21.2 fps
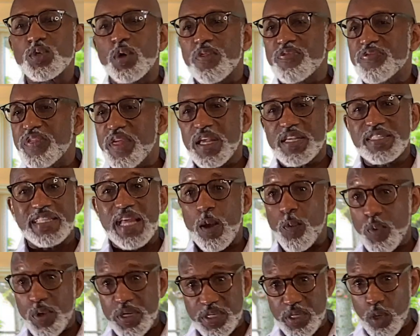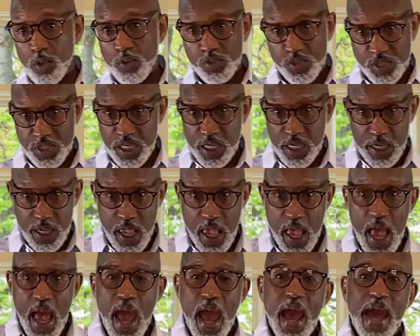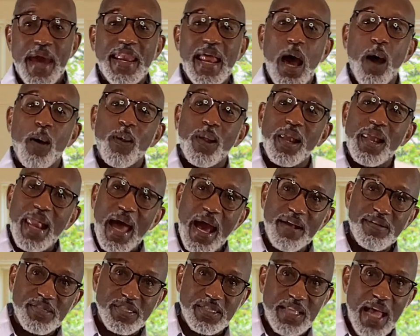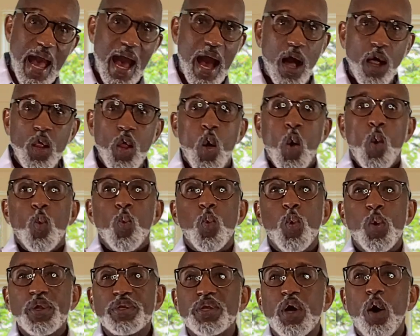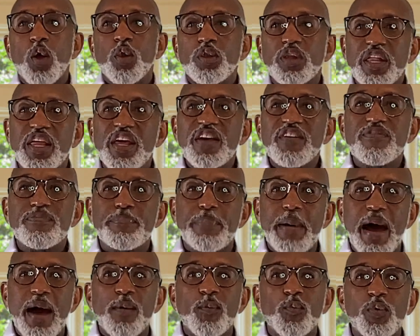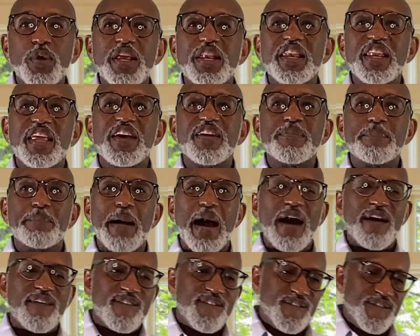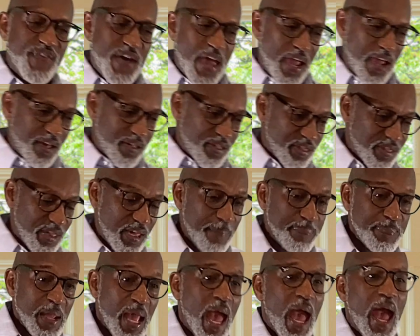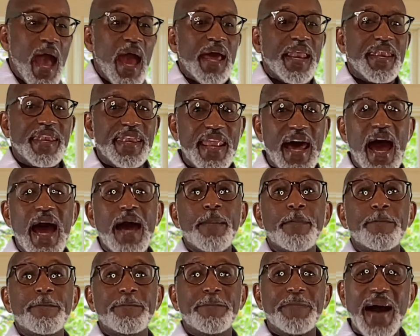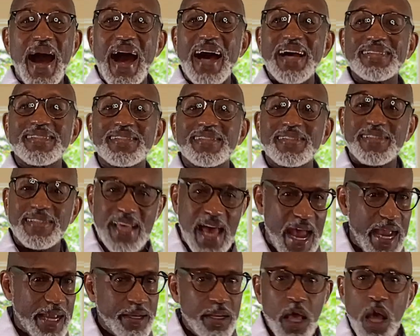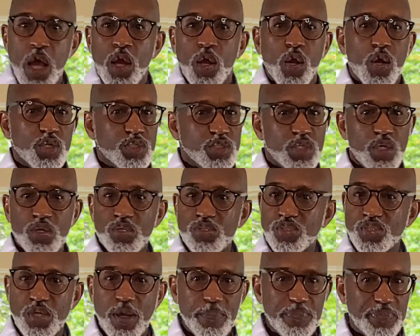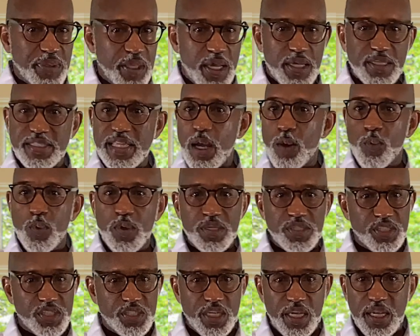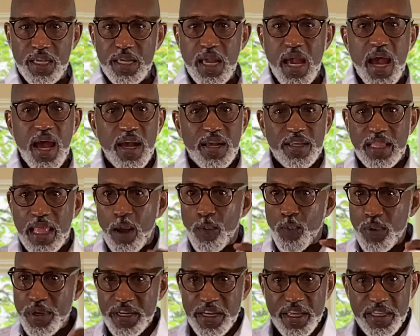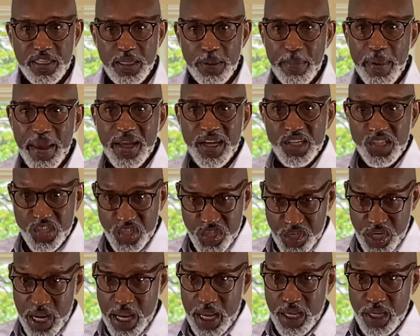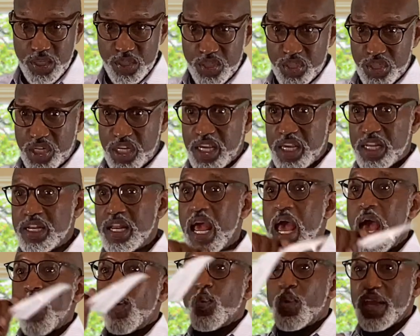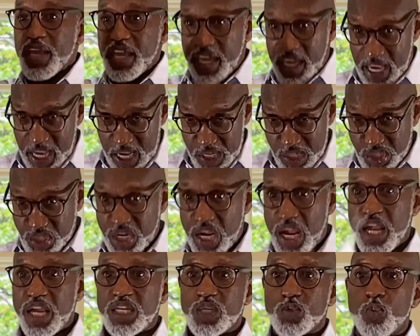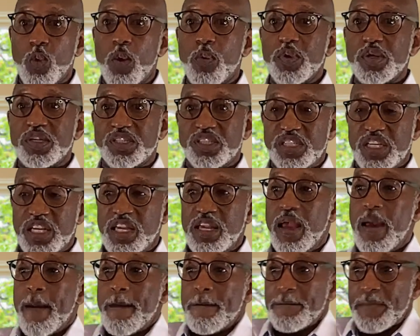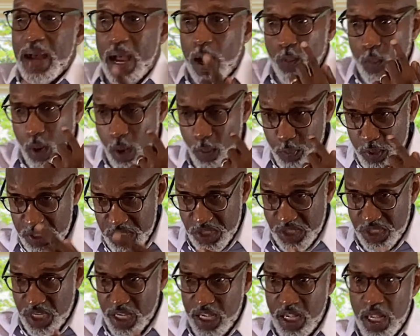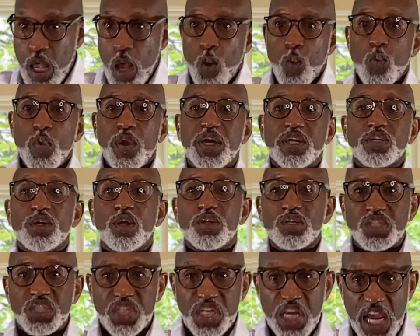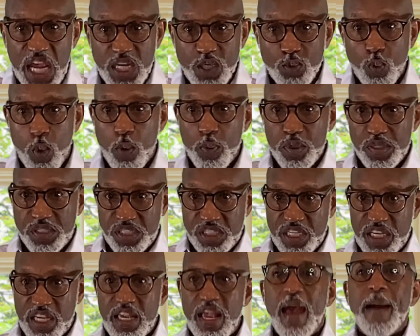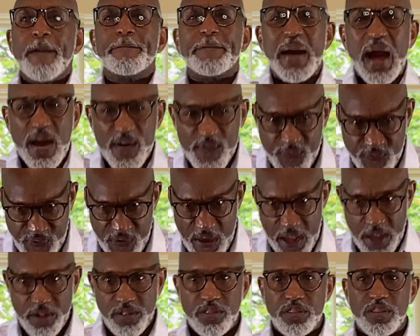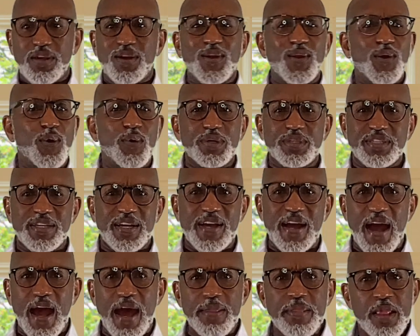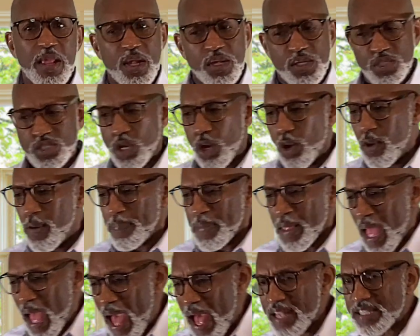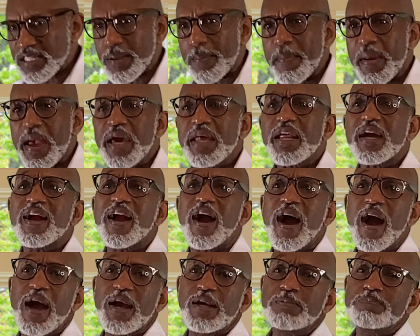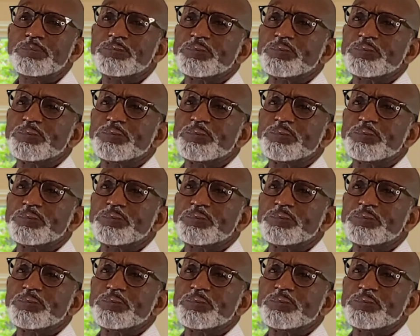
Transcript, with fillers: on things that we don't see. And our lifestyle, we don't live by, we live by faith and not by sight. Because there's some things that we see that we need to make a change in. We can't change what we see by what we see. We can only change what we see by faith. Glory to God. So as a man of God